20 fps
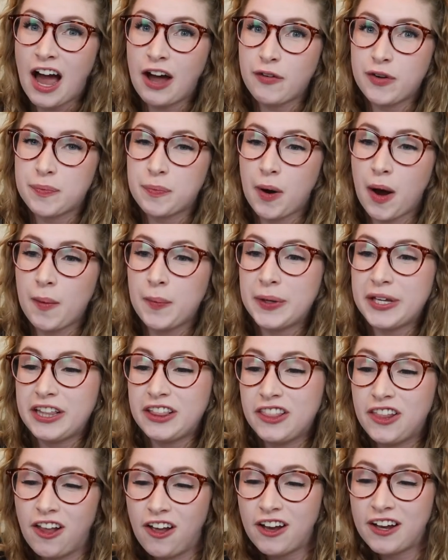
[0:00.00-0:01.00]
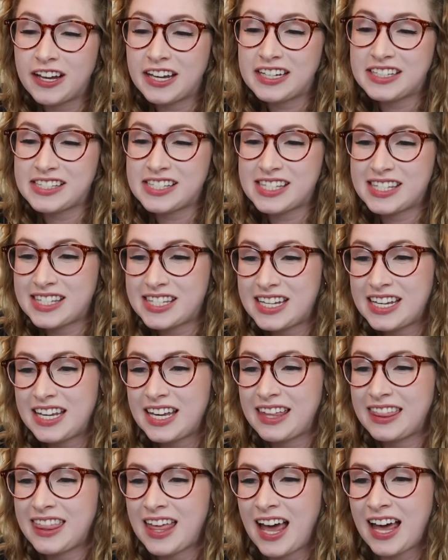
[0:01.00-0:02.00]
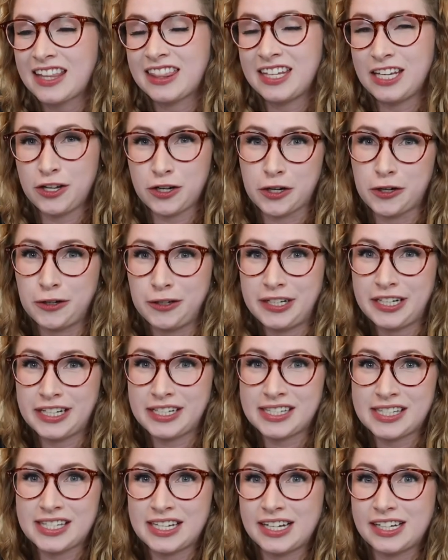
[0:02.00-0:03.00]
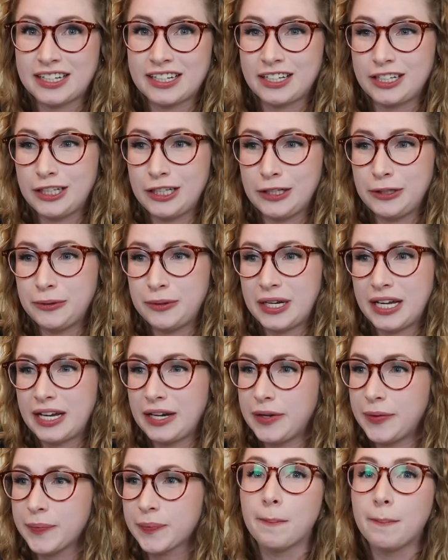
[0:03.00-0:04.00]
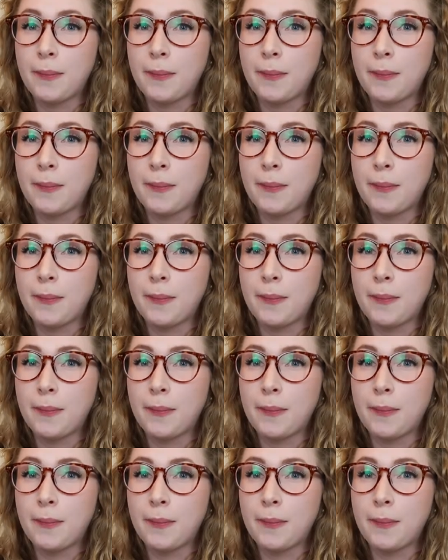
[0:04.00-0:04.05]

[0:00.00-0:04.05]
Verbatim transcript: I would probably look and see that the ingredients included